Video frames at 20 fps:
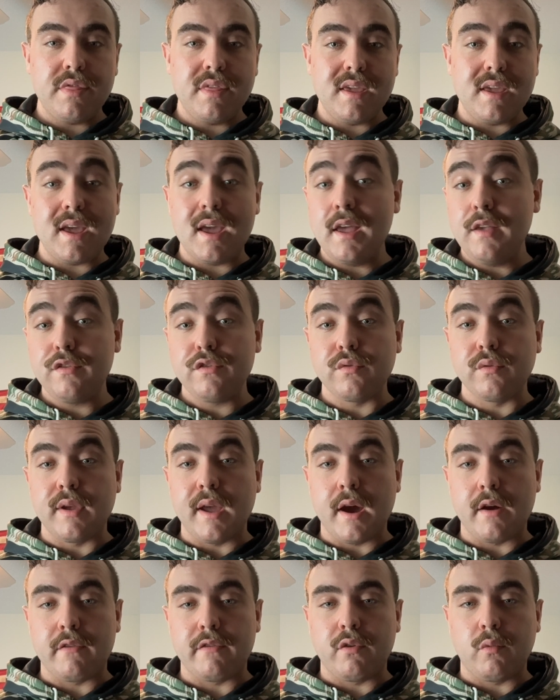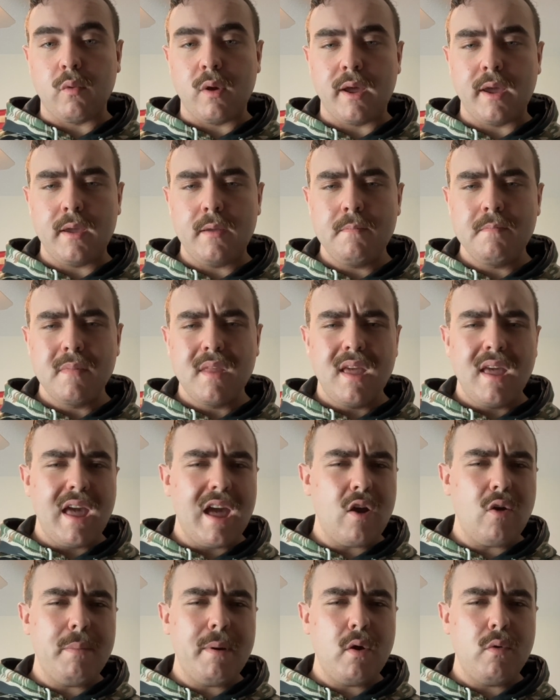the history out of the way,
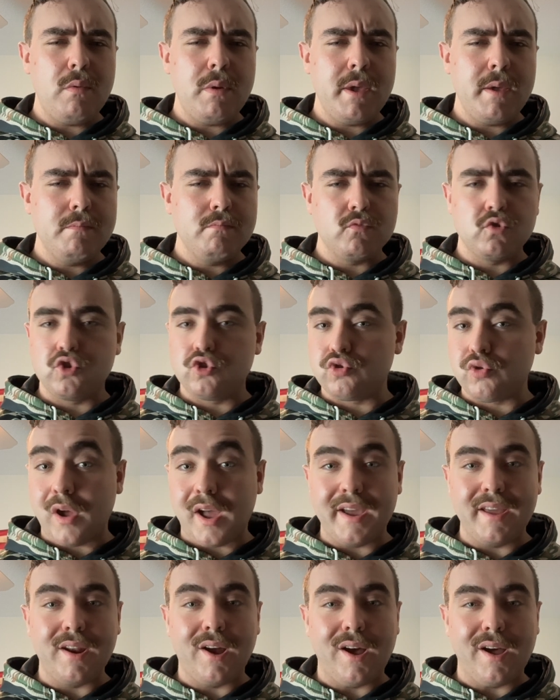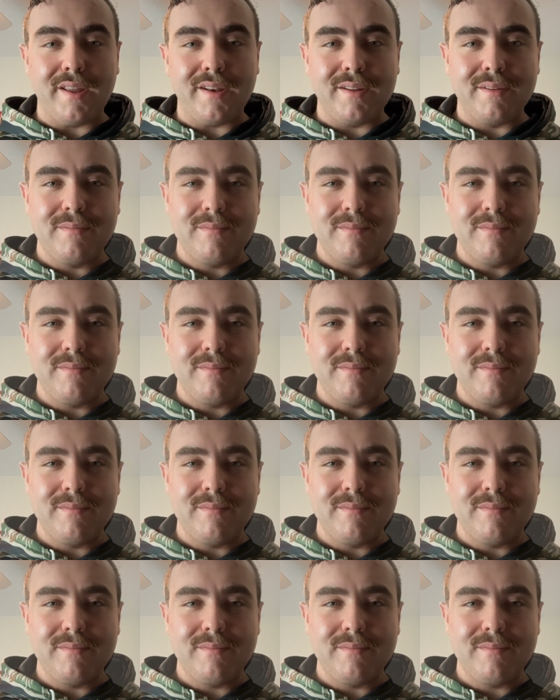how about we try it on?